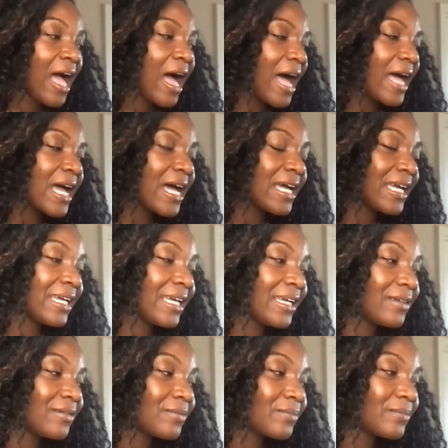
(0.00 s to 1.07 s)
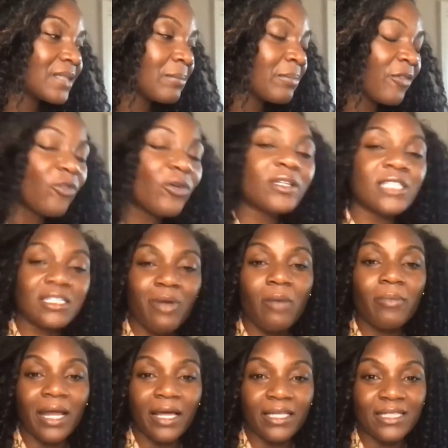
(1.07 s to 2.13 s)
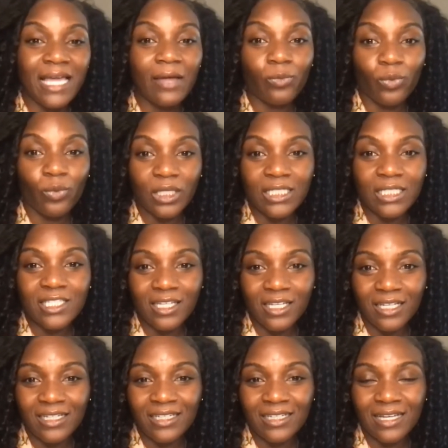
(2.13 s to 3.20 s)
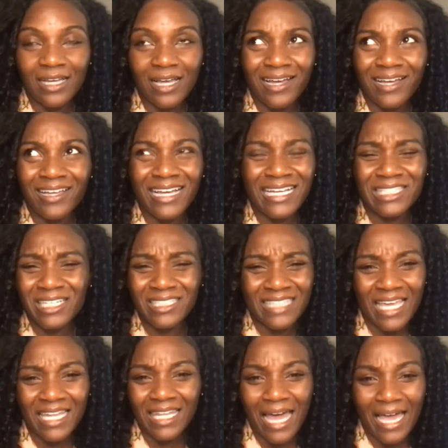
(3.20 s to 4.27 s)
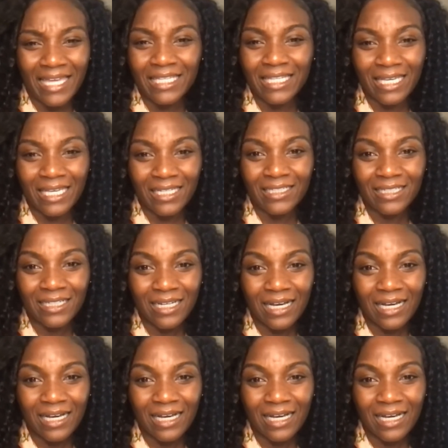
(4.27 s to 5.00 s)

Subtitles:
I before this moment, I really took that lightly.